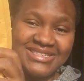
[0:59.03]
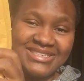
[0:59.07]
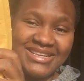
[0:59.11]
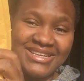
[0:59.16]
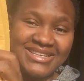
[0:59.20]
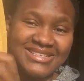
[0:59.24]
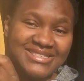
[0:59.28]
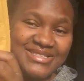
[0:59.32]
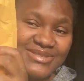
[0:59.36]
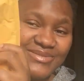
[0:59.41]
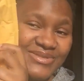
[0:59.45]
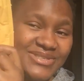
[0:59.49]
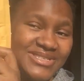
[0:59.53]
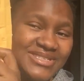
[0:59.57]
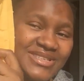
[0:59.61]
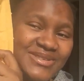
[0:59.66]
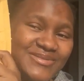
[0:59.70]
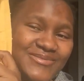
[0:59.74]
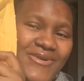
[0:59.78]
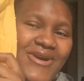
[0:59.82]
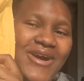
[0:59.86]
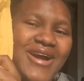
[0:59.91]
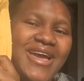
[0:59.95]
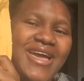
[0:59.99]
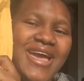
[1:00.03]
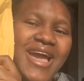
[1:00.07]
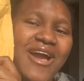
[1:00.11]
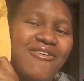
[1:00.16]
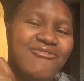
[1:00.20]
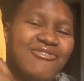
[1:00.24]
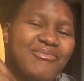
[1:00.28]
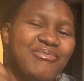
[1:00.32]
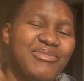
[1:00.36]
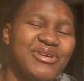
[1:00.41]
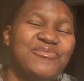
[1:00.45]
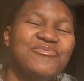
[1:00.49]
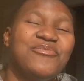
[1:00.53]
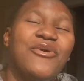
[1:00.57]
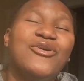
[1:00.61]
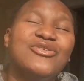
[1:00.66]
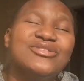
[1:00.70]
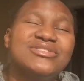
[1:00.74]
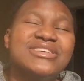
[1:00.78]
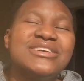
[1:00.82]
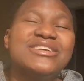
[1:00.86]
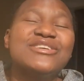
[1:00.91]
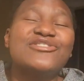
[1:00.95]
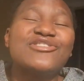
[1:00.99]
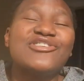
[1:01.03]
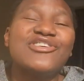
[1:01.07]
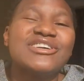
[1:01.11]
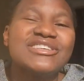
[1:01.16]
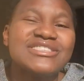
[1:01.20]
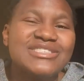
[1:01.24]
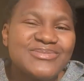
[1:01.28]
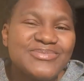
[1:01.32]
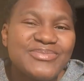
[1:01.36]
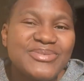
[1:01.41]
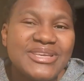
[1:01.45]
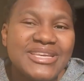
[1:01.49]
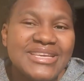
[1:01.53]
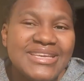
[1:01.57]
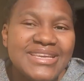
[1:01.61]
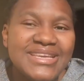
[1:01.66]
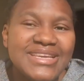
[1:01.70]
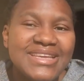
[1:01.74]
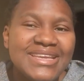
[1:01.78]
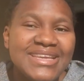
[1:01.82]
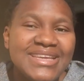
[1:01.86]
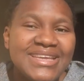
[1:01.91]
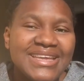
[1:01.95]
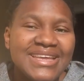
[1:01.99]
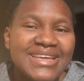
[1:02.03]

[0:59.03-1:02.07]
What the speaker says: is the reason why I haven't been posting crispy